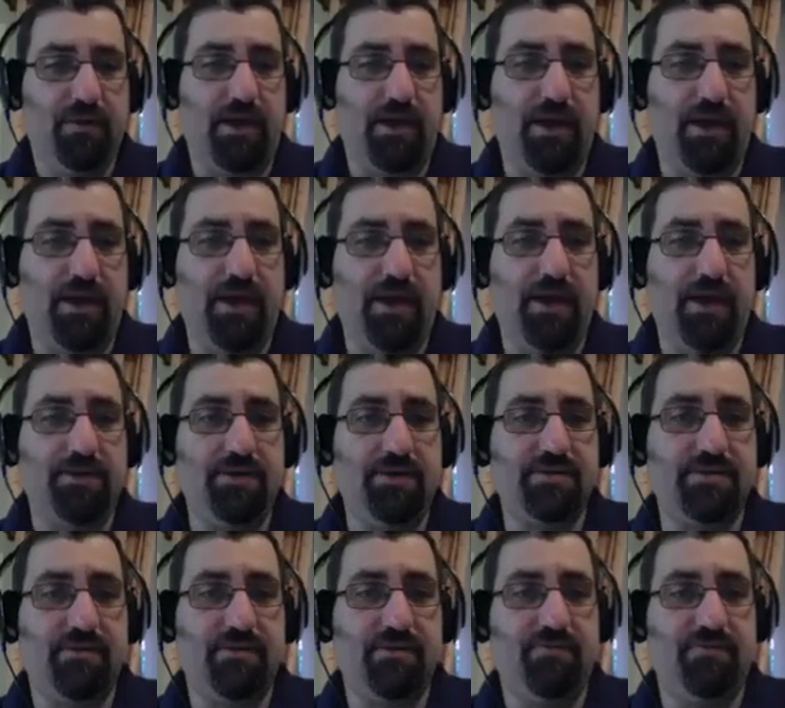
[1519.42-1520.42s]
And
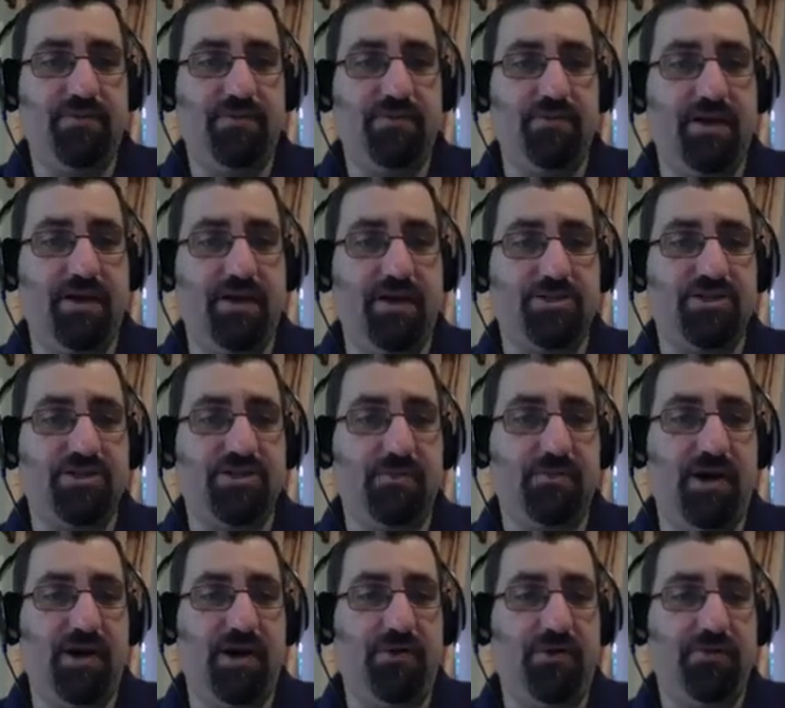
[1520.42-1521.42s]
view the
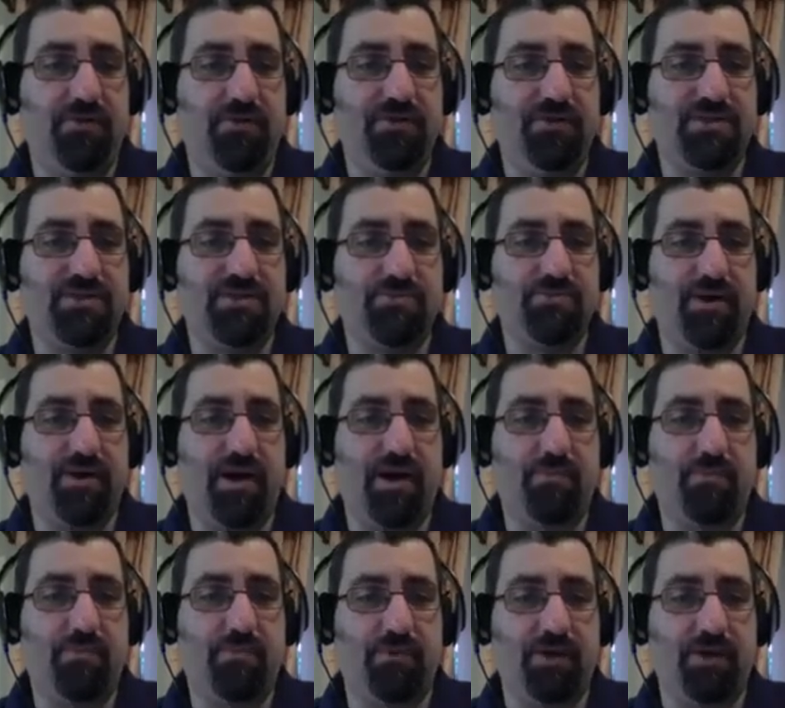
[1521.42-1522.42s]
HTML. This is what a
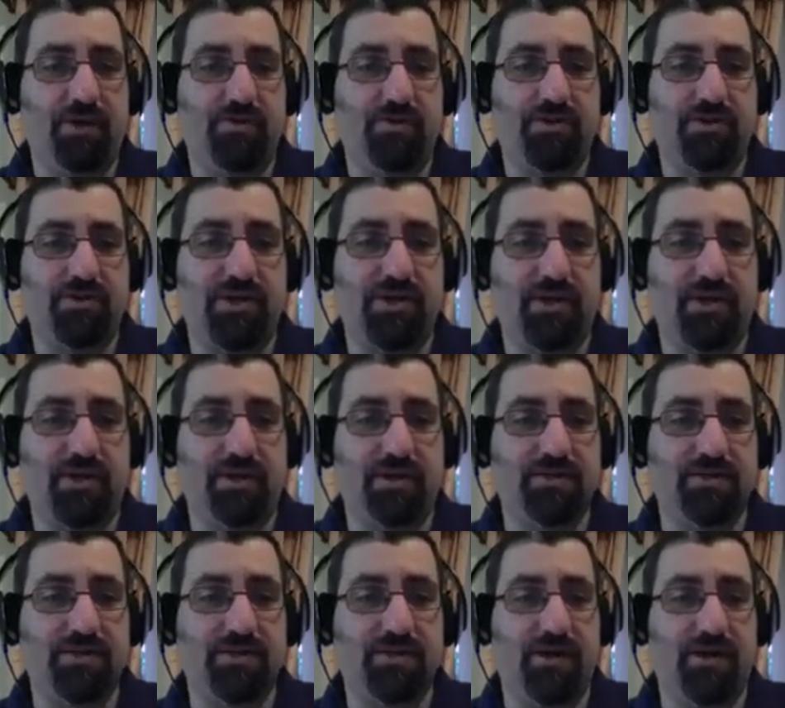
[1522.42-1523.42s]
hyperlink looks like
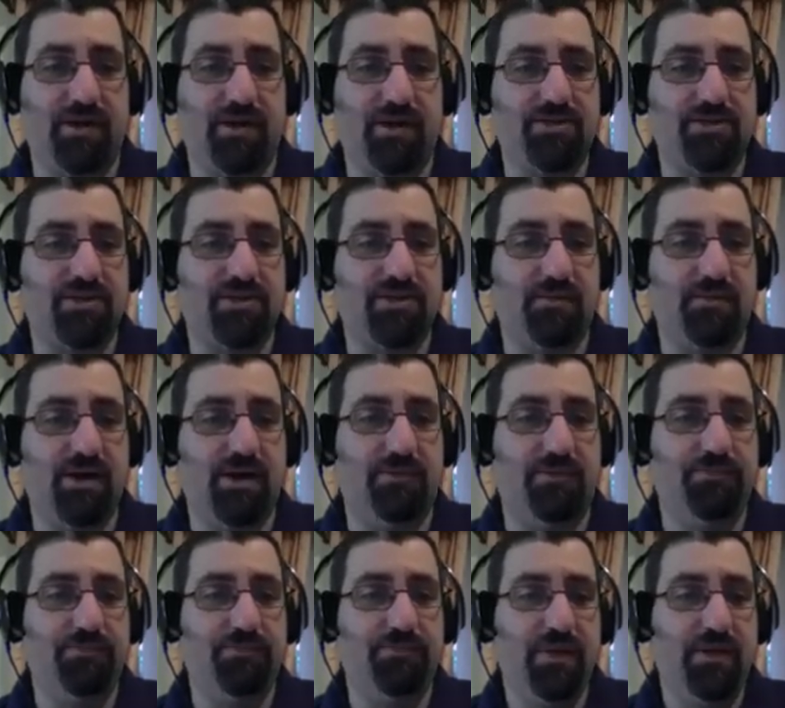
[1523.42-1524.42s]
inside HTML.